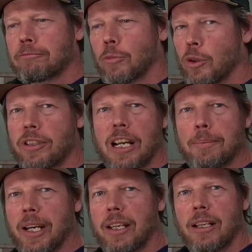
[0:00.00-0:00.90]
we'll just
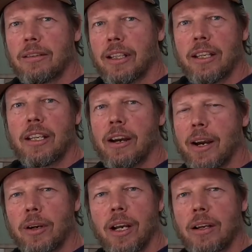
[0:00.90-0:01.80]
update you, let you know
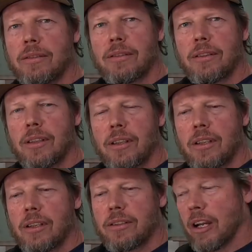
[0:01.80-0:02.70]
how it goes.
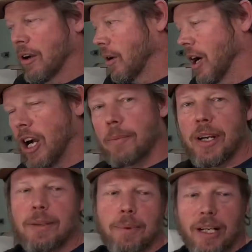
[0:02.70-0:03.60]
So I hope
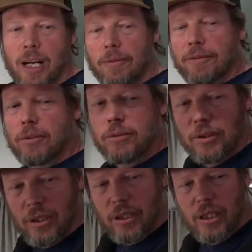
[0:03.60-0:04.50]
that's been helpful.
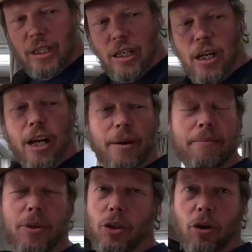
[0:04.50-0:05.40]

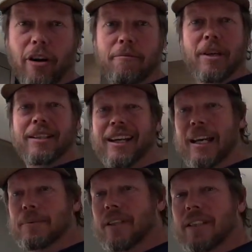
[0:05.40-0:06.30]
I'm sure I've missed
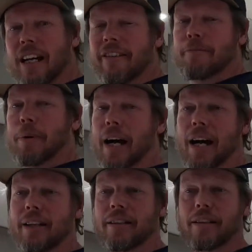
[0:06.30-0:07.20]
heaps of stuff,
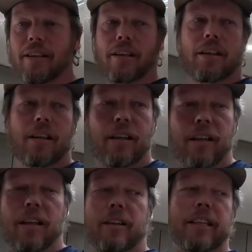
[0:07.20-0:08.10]
but
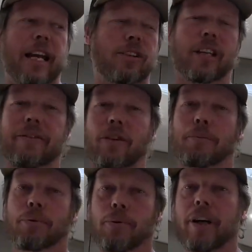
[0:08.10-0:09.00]
that should give you a
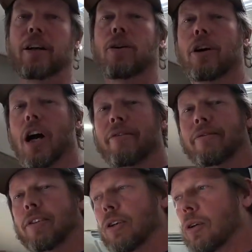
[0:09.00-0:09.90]
pretty good
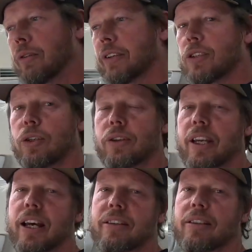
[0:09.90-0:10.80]
overview of a
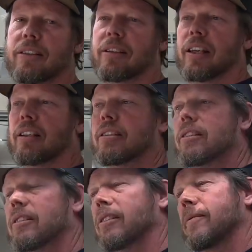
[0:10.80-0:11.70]

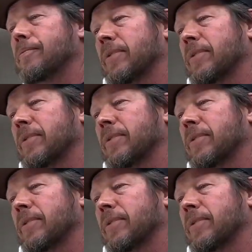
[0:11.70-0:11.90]
2026